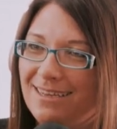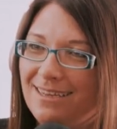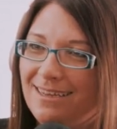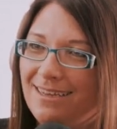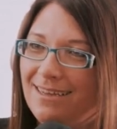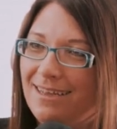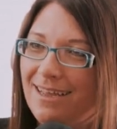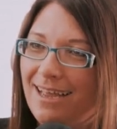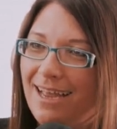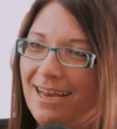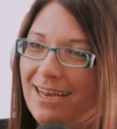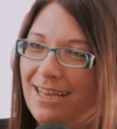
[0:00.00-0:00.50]

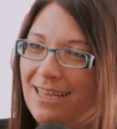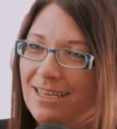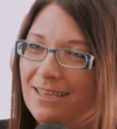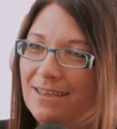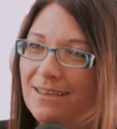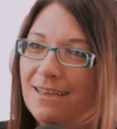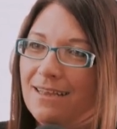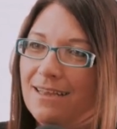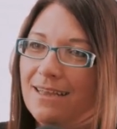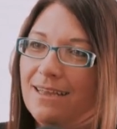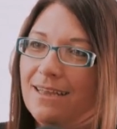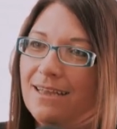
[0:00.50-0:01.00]
Oh, and he and
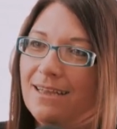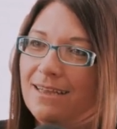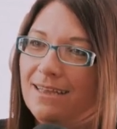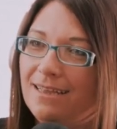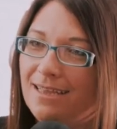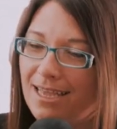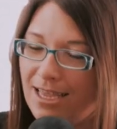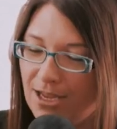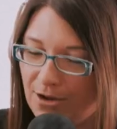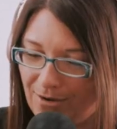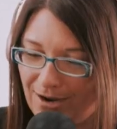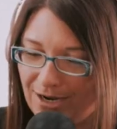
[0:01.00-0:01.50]
graduated he, from
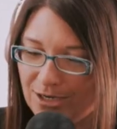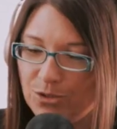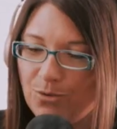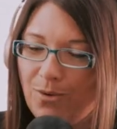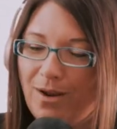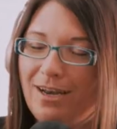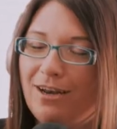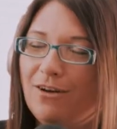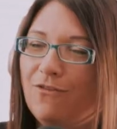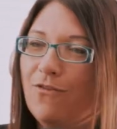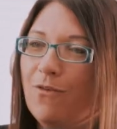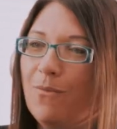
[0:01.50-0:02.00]
hospice. He
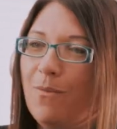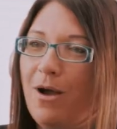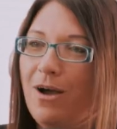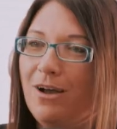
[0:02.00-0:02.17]
graduated from